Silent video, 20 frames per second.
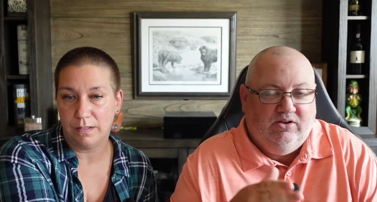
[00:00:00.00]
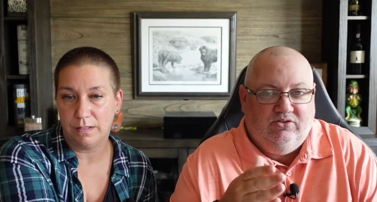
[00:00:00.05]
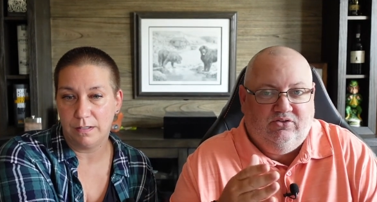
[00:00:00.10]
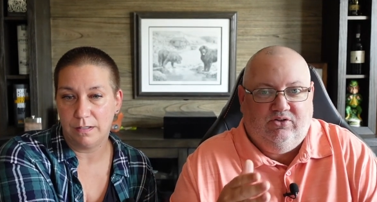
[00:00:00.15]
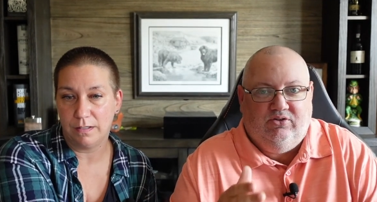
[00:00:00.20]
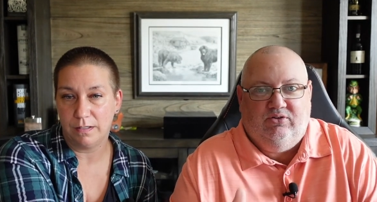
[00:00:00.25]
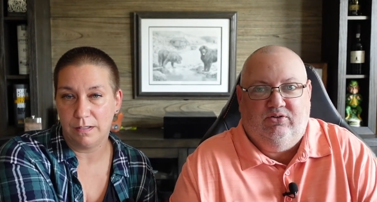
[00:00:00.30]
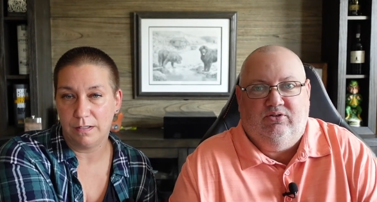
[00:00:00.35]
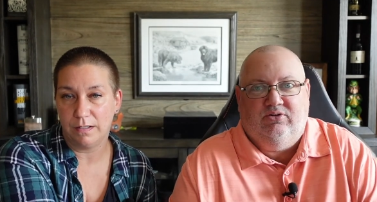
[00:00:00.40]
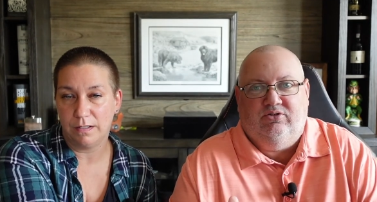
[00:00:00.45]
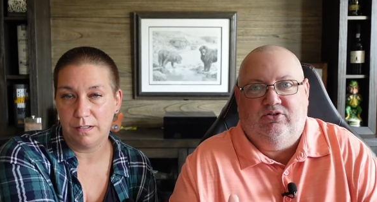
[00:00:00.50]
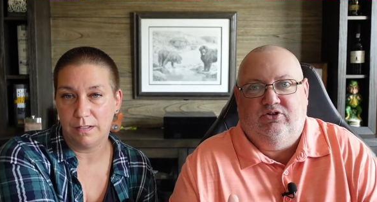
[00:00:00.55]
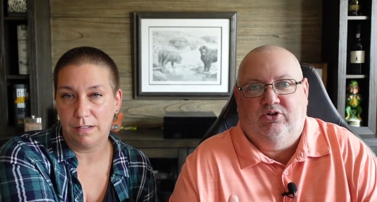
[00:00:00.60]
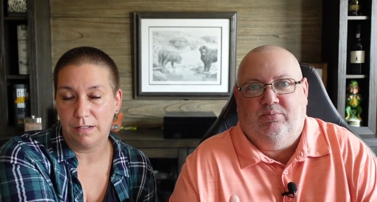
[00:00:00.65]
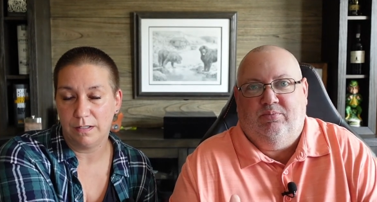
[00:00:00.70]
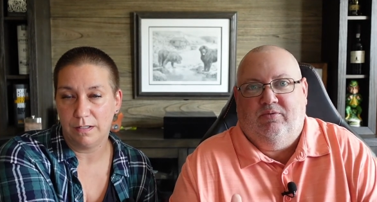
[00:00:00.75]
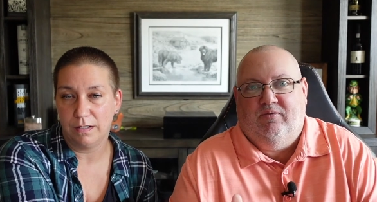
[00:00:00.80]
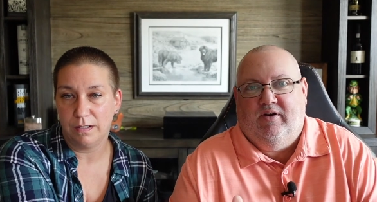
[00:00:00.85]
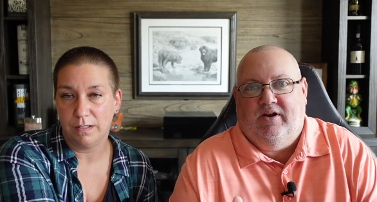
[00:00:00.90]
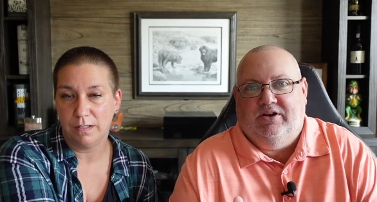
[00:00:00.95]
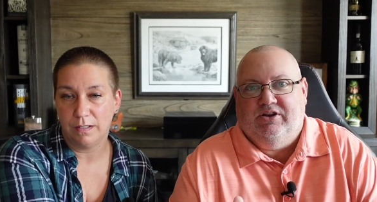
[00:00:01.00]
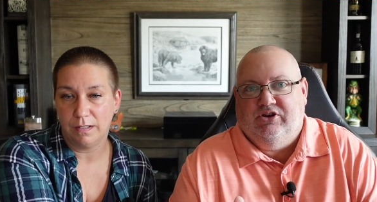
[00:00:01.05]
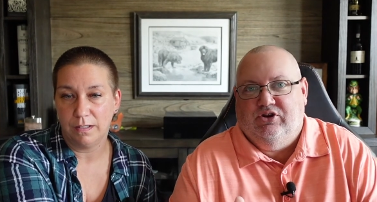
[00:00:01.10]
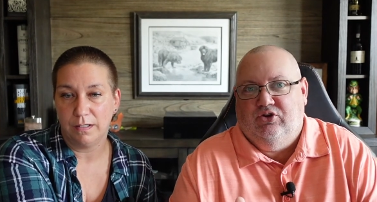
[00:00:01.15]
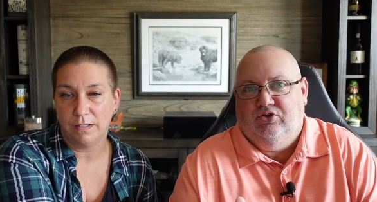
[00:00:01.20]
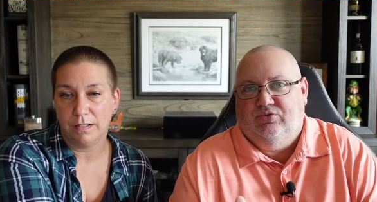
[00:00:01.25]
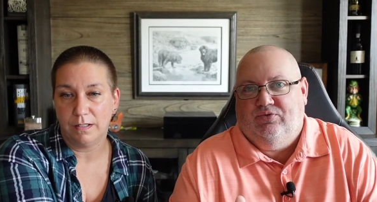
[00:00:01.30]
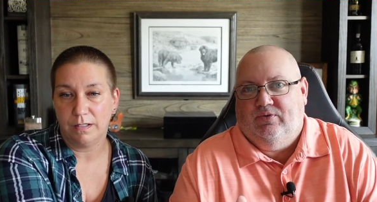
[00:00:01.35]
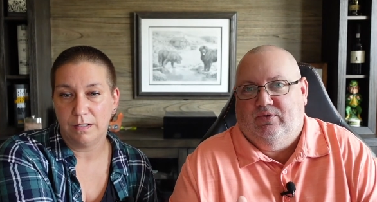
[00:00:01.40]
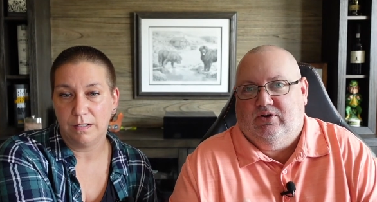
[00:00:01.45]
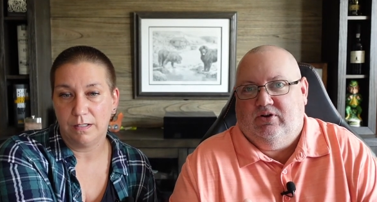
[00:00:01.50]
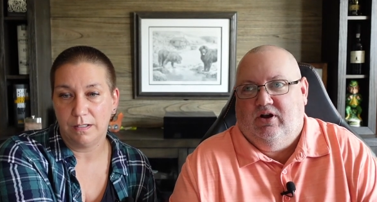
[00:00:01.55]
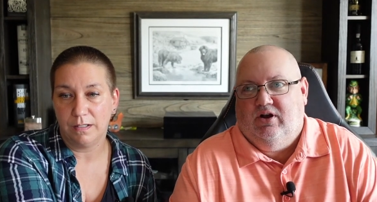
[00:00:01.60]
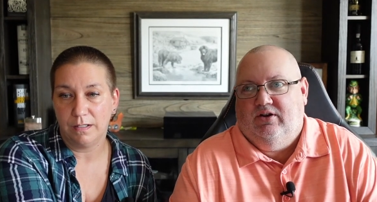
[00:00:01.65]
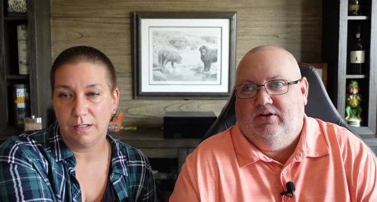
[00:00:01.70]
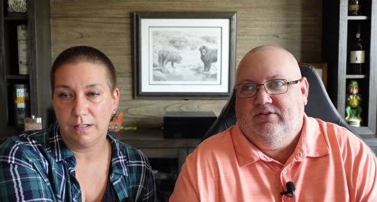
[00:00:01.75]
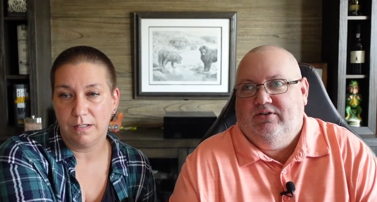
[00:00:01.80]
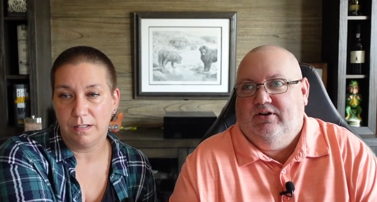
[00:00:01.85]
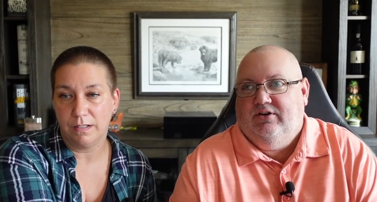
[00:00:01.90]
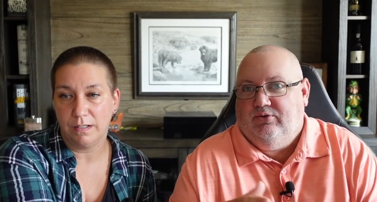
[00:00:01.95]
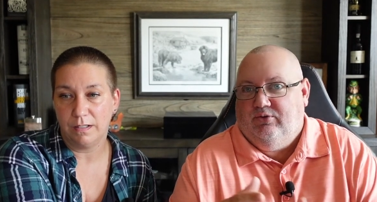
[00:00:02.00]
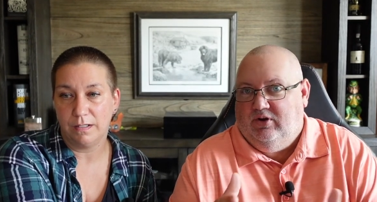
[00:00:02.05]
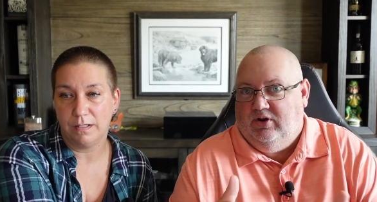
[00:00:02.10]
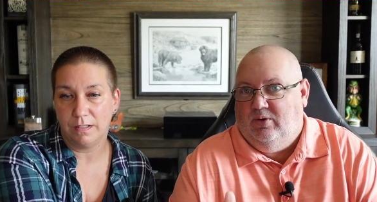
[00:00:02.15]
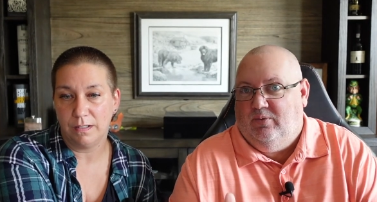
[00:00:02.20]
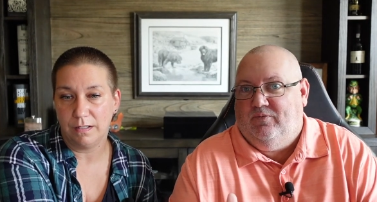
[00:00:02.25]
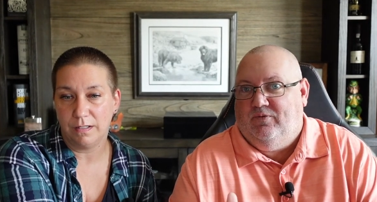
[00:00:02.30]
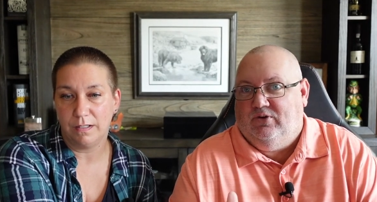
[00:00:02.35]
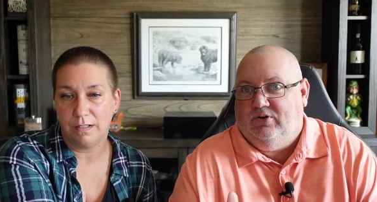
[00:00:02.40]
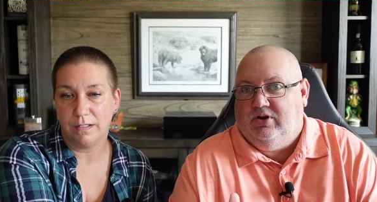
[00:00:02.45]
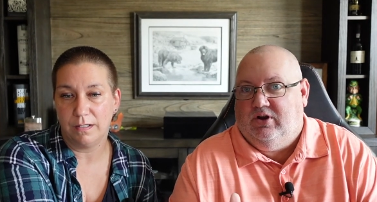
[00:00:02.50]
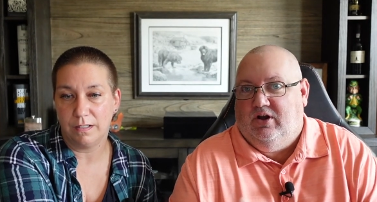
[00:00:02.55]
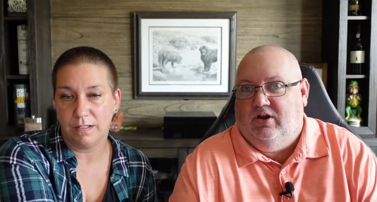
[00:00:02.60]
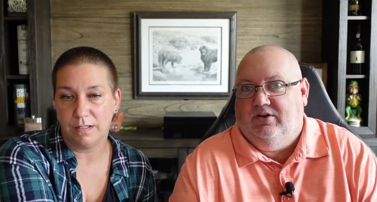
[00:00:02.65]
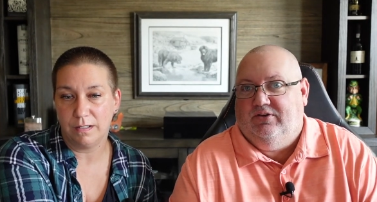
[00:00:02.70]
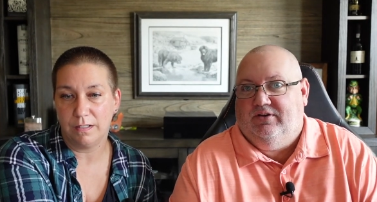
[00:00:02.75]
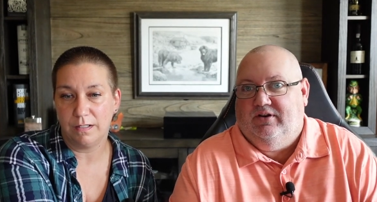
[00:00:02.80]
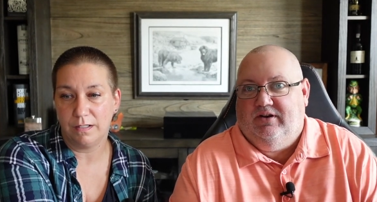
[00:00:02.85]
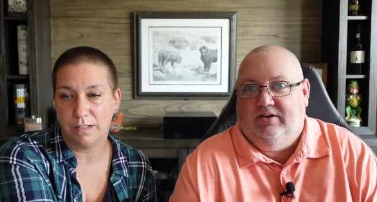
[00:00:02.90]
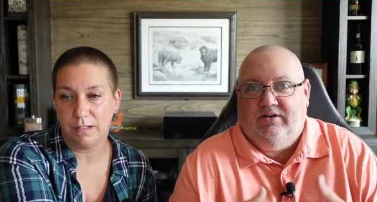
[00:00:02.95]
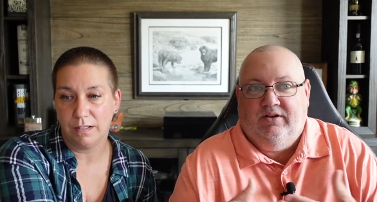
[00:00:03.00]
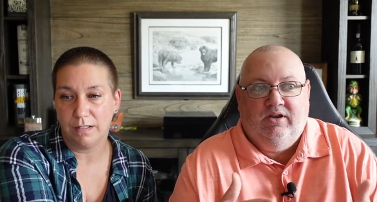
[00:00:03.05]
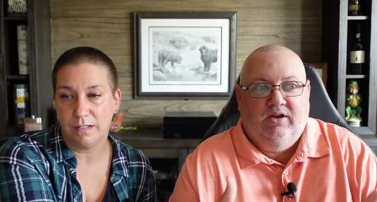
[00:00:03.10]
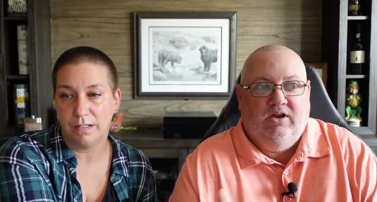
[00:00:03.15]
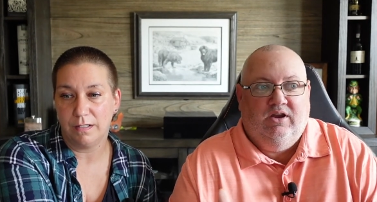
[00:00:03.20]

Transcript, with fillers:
Speaker 1: as you're you're providing useful content or helpful content.